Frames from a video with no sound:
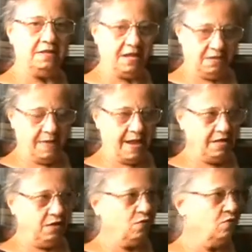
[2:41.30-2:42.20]
dead
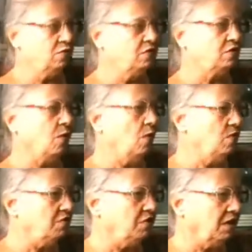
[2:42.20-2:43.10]
bandicoots,
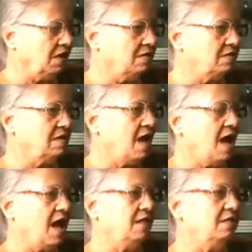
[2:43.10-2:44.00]
whole chickens,
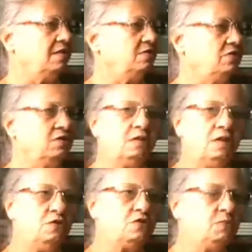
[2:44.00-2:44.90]
and these
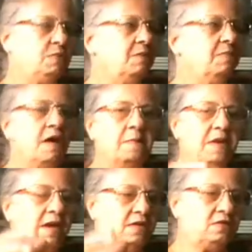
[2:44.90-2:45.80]
children used to be
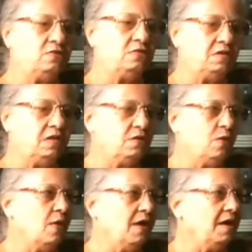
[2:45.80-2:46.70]
amazed to see it
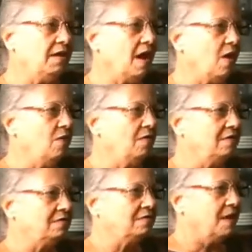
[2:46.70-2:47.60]
going down
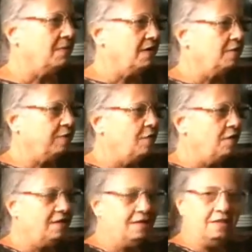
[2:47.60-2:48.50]
its stomach
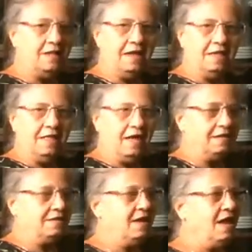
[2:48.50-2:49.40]
full like that.
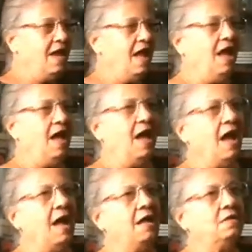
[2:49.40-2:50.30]

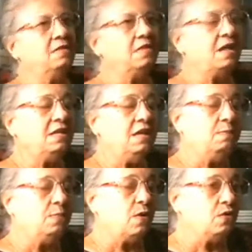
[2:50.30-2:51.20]
And then he
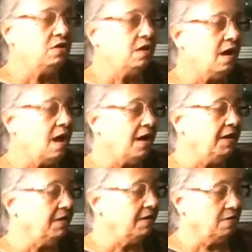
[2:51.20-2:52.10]
brought a
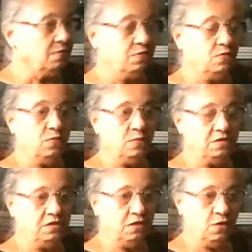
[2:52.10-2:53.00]
hyena,
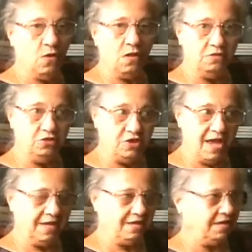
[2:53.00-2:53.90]
which he called
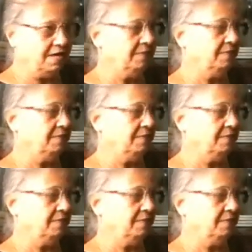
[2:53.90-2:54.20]
Jackie.